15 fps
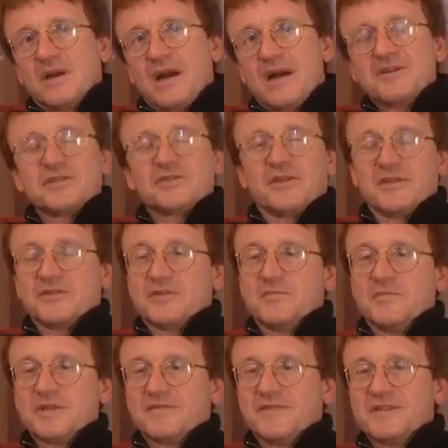I just thought this was the
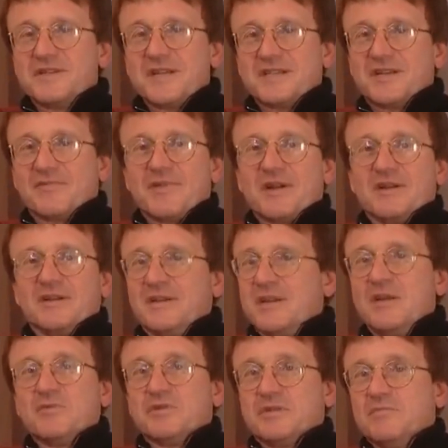most fantastic record, and
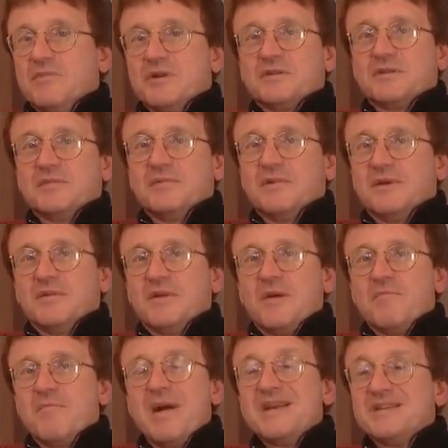he was the most
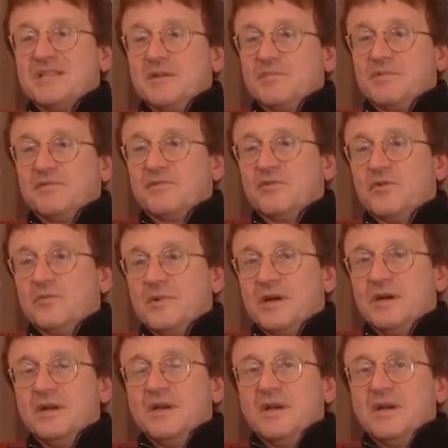amazing performer.